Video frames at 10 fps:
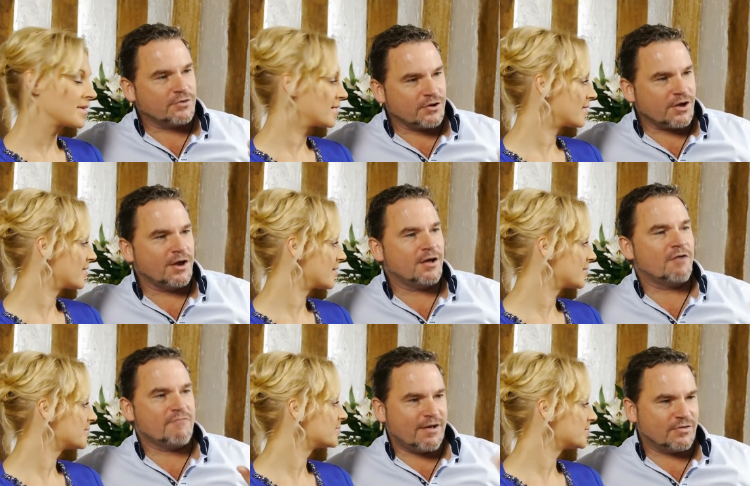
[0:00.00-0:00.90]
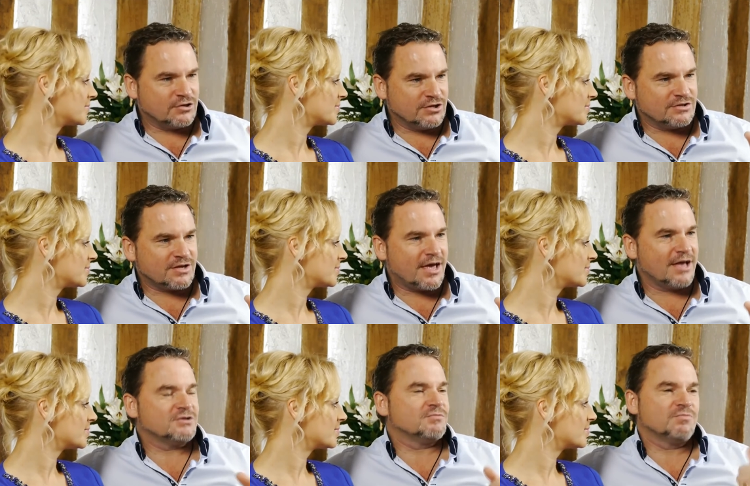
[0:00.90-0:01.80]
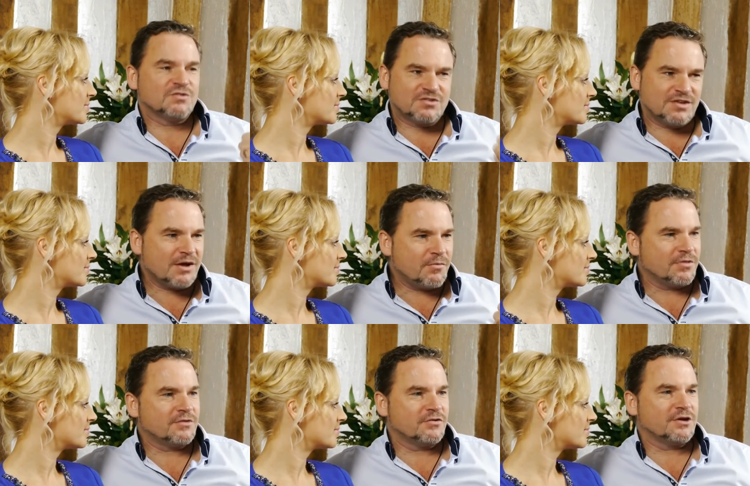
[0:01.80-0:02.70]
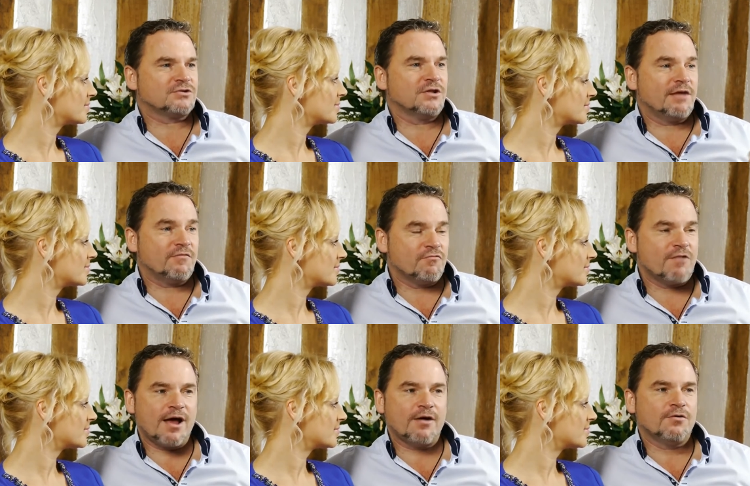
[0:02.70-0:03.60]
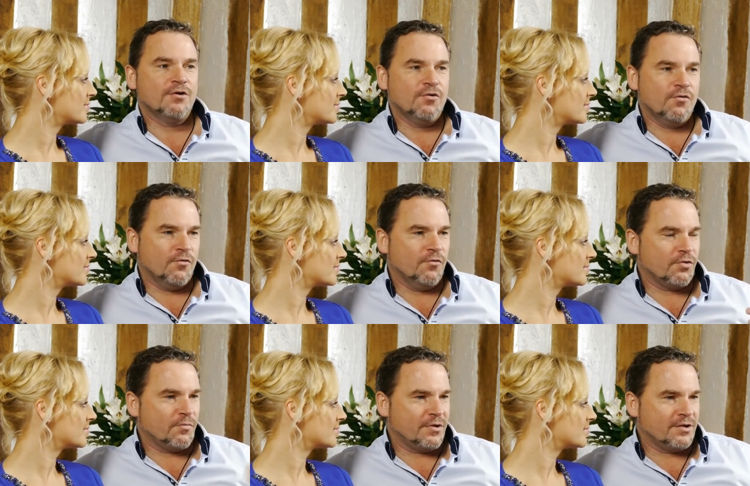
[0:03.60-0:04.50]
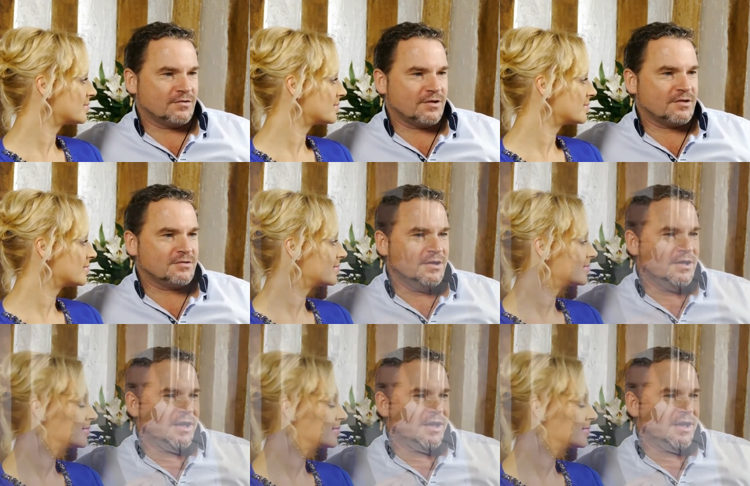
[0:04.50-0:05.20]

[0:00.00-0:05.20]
Speaker 1: Look at colour around the G to H. Stick with the traditional, either round or the princess.